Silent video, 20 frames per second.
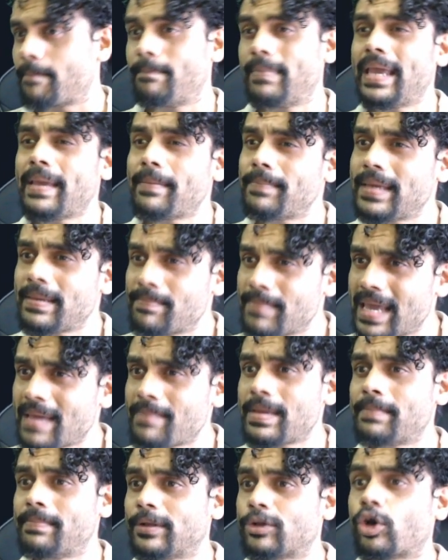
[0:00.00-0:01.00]
maybe
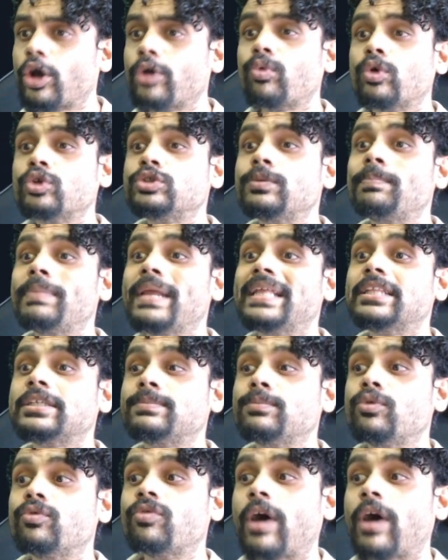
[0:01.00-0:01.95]
Bitcoin wants to play this move